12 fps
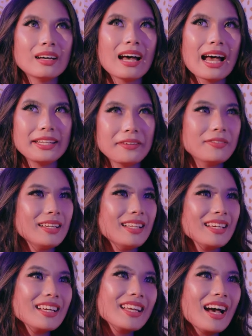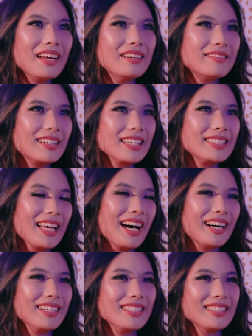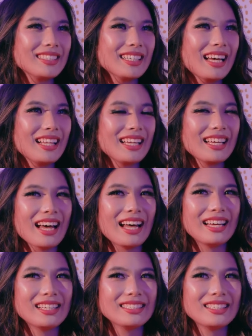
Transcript: I definitely like a guy who works out. I like guys